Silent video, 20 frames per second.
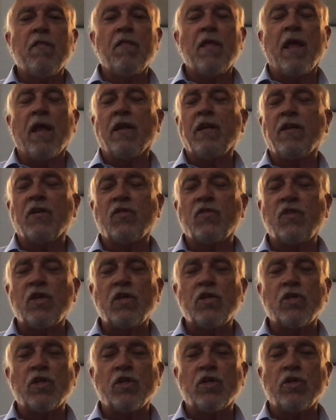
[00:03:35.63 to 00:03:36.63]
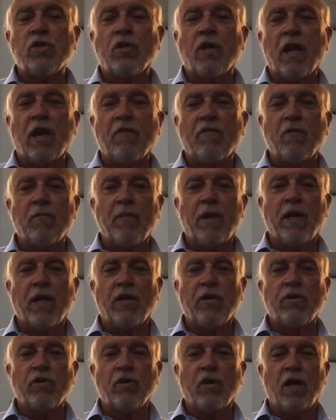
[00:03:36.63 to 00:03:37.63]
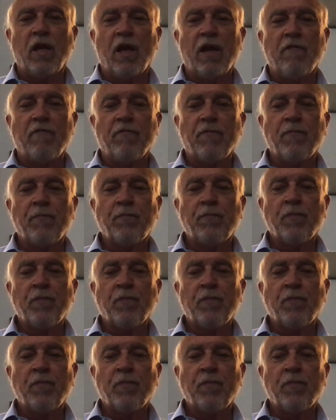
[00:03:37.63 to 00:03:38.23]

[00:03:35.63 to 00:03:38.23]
and decision you'll ever make in your life.